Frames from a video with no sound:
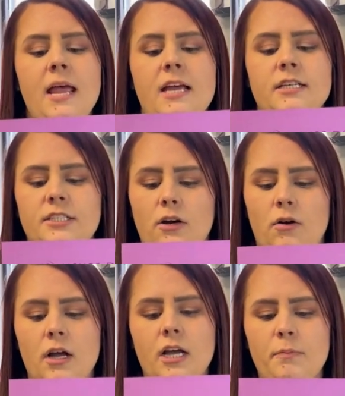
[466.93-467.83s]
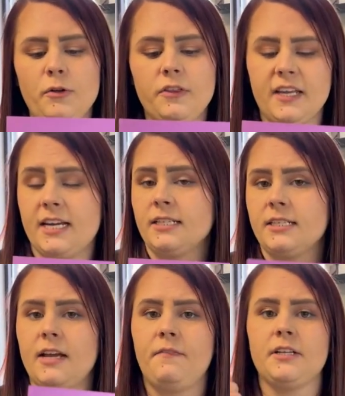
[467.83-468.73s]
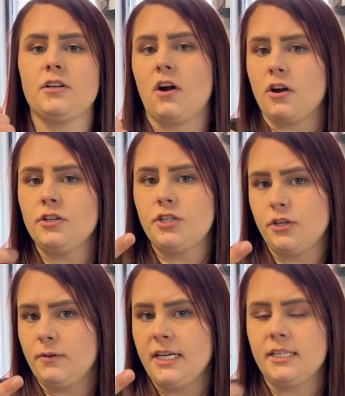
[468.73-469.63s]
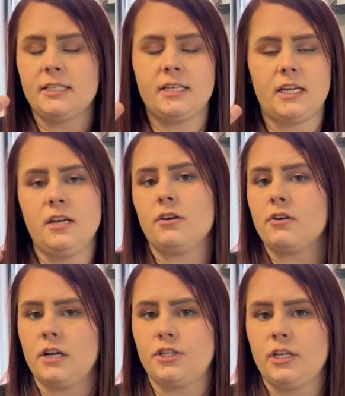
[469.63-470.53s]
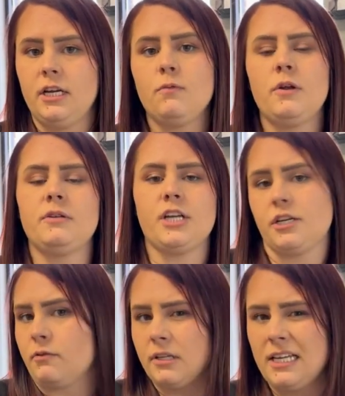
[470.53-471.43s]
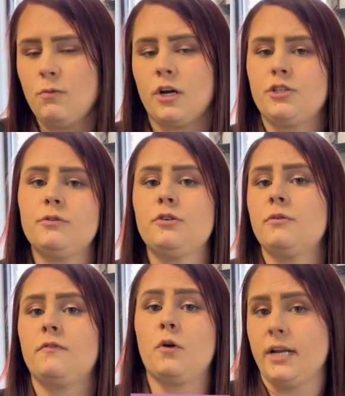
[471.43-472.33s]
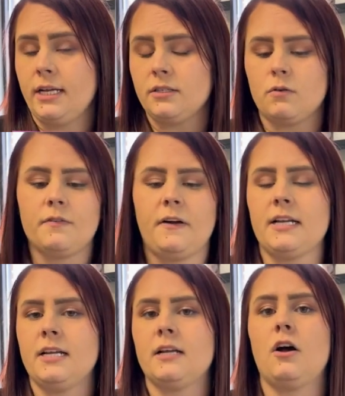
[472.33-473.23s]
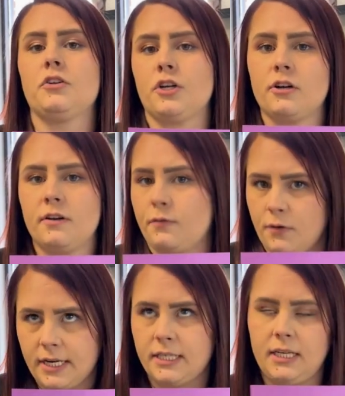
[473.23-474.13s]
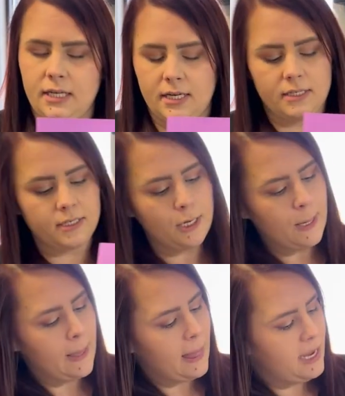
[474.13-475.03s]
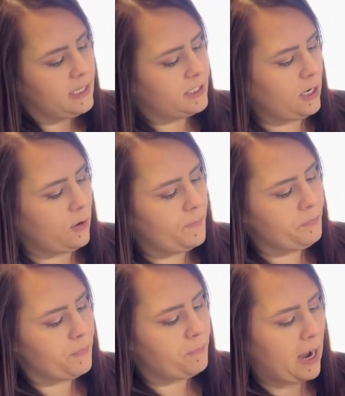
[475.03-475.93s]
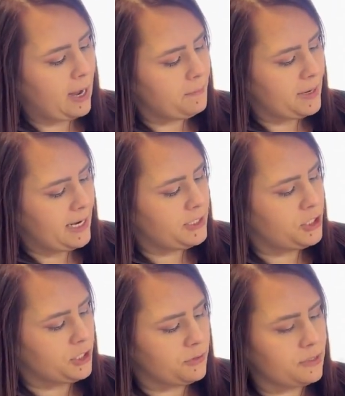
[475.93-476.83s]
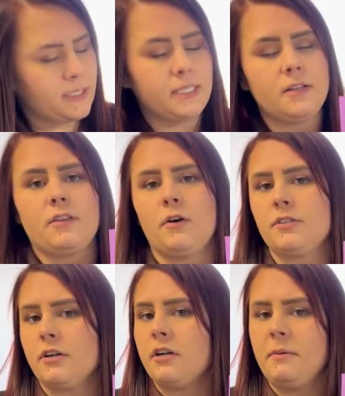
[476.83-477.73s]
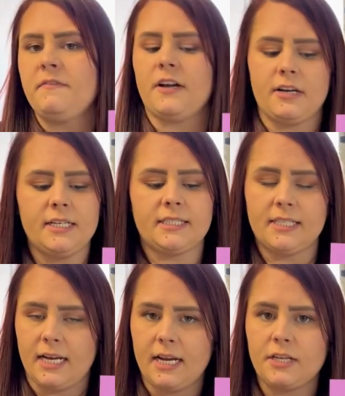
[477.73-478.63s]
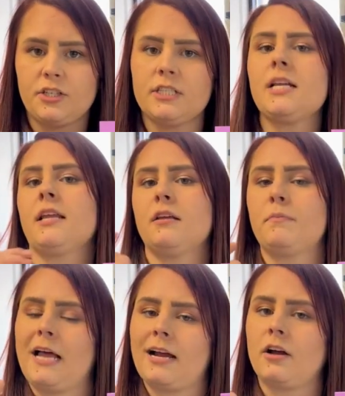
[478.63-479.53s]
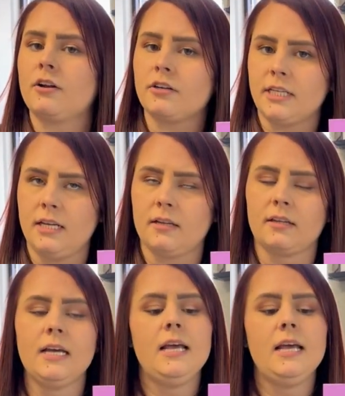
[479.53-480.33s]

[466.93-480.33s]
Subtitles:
So a couple things: if it's hard, chewy, sticky, or crunchy, we generally want you to avoid it or find an alternative way to eat it. So pop and juice, those are going to be very acidic, just like the plaque on our teeth.